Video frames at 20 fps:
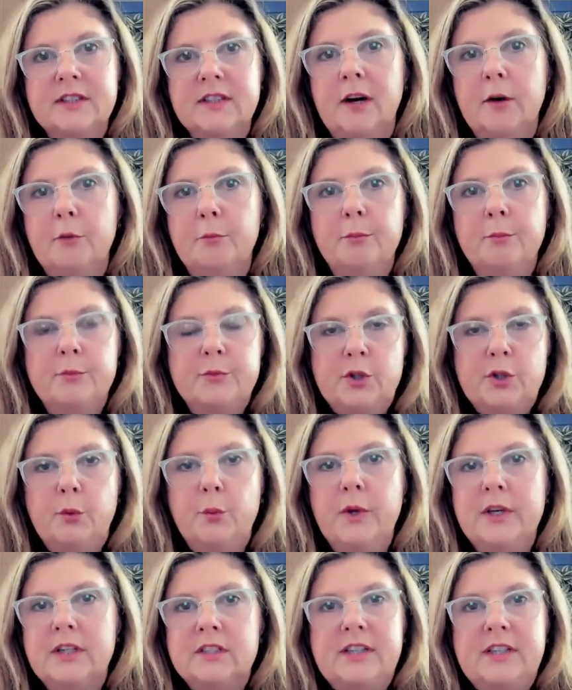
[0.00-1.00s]
Um, so
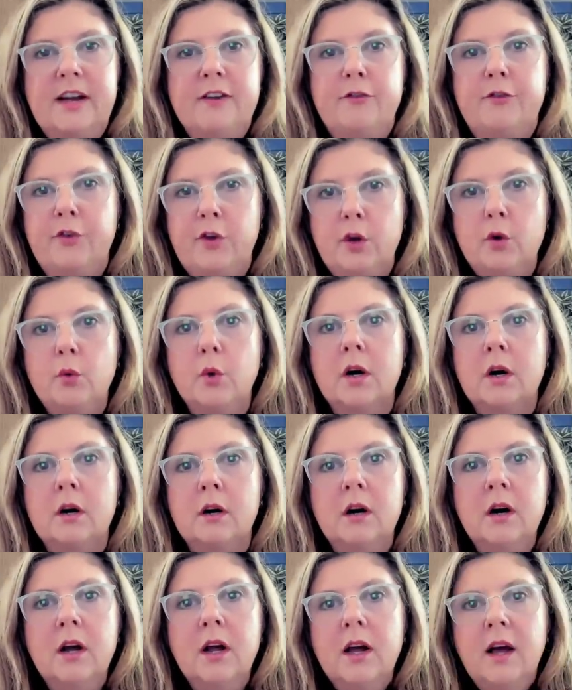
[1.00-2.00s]
we just have
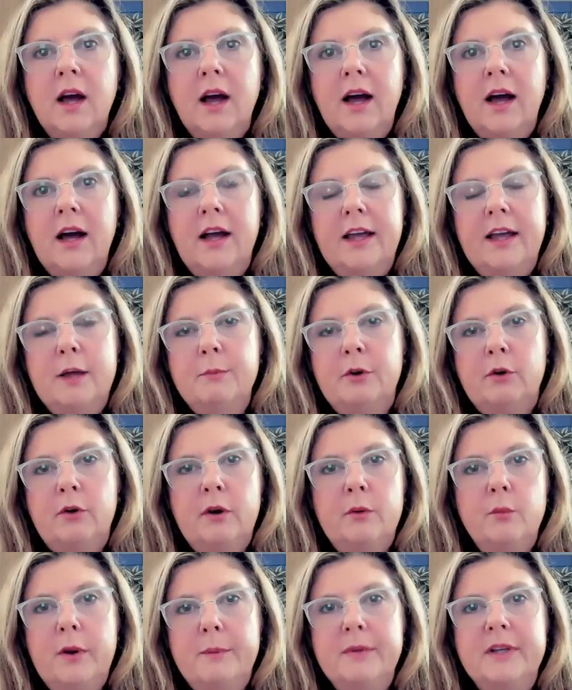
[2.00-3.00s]
fewer uh,
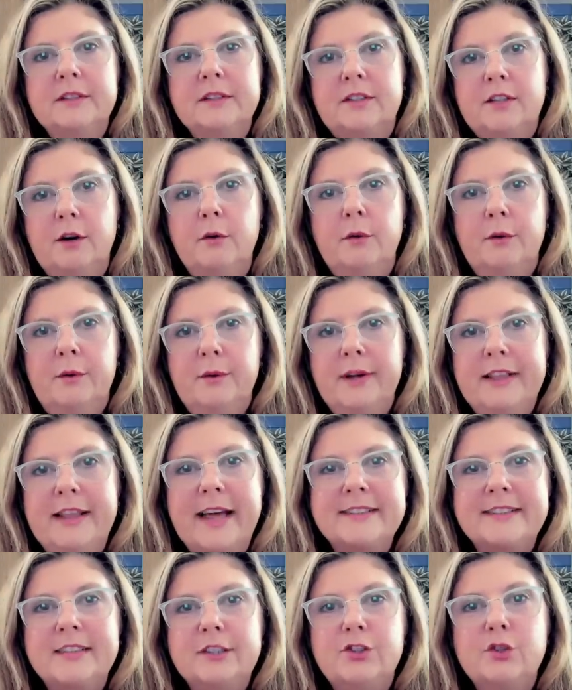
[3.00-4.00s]
immigrant women. So
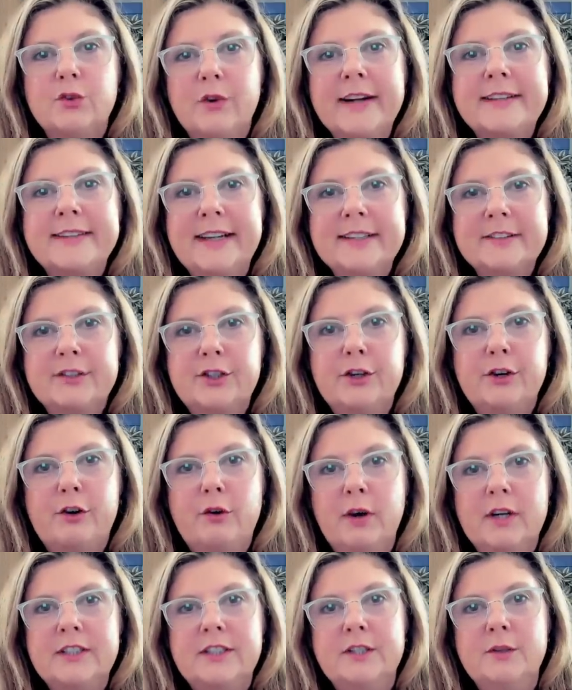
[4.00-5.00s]
that's a direct answer to your
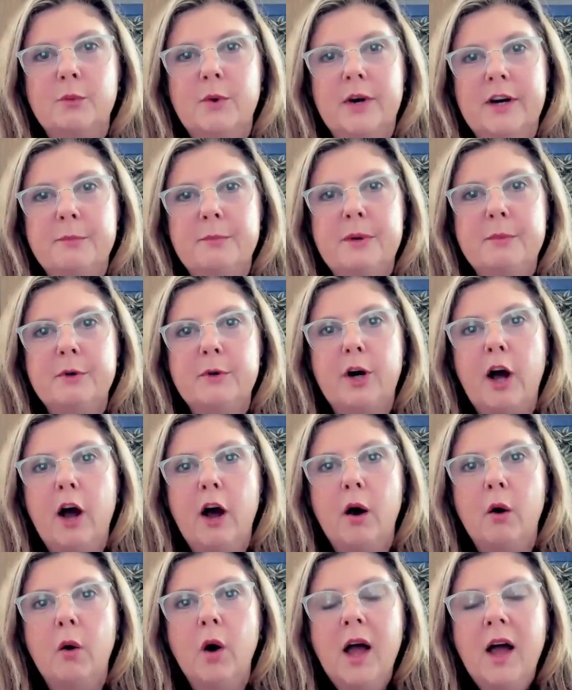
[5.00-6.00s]
question of where did people
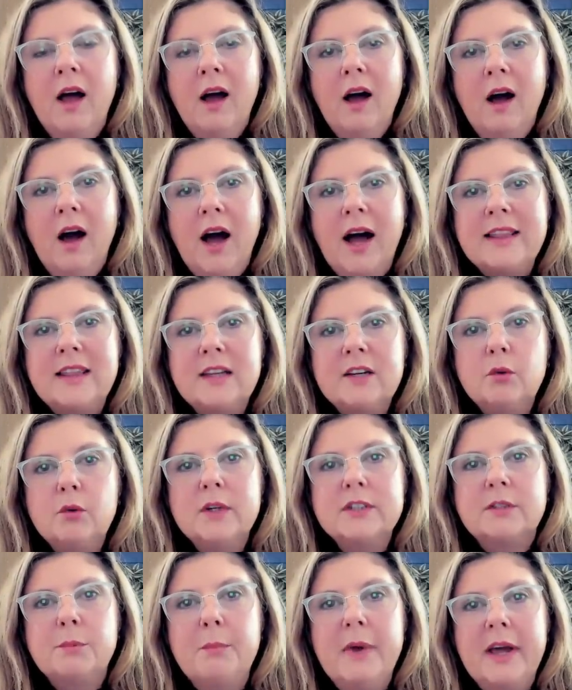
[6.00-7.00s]
go. I think
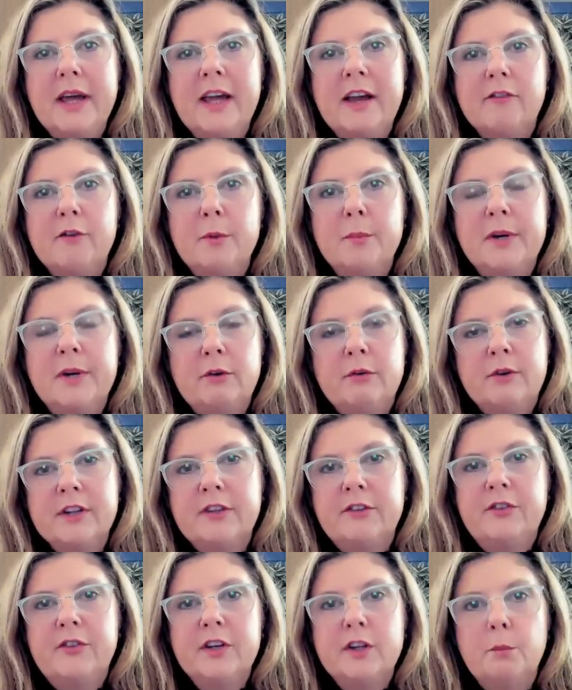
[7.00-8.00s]
what's making everybody
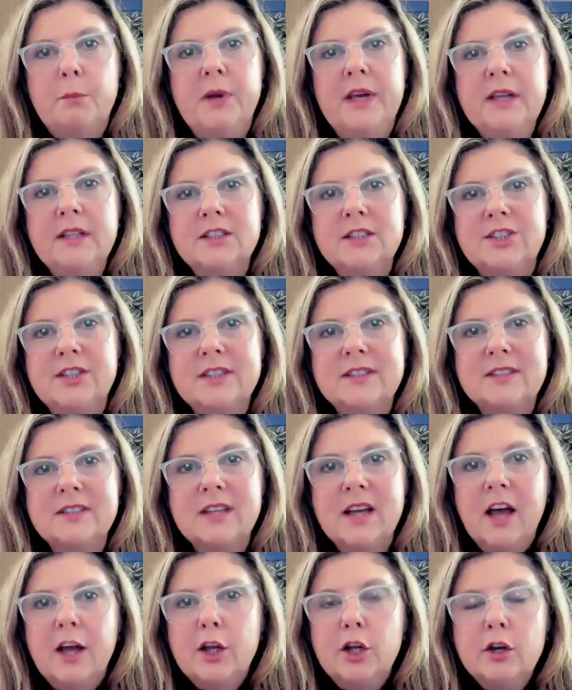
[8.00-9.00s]
really feel the pinch is,
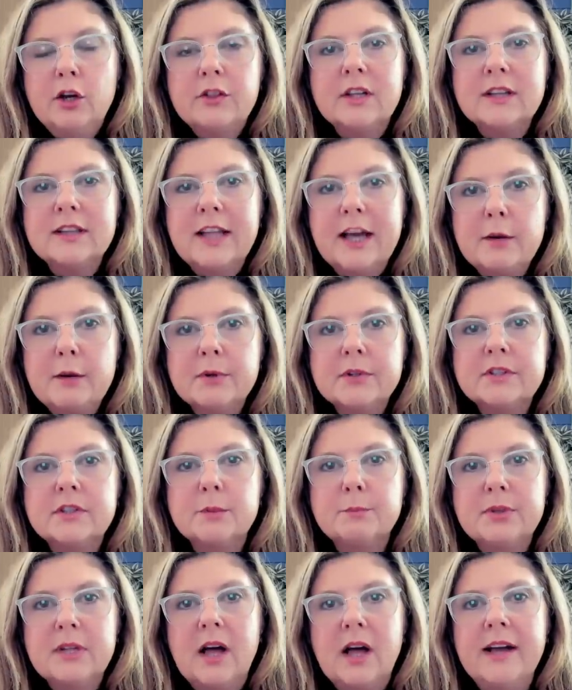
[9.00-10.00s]
you know, the labor
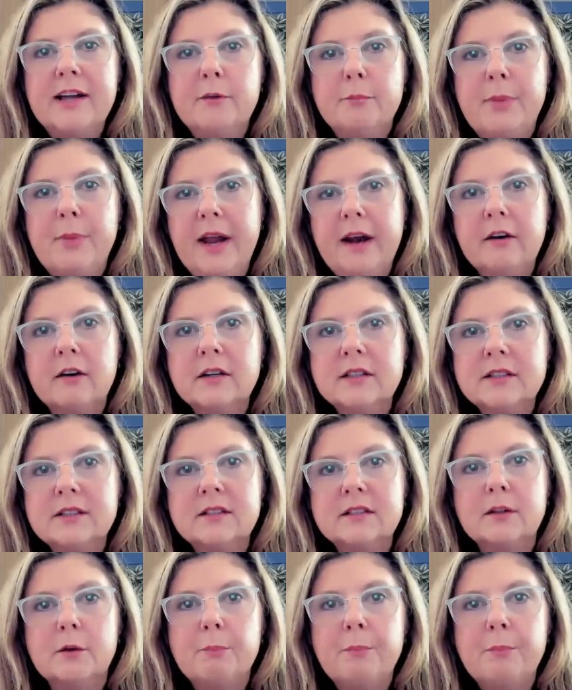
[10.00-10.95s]
supply of parents.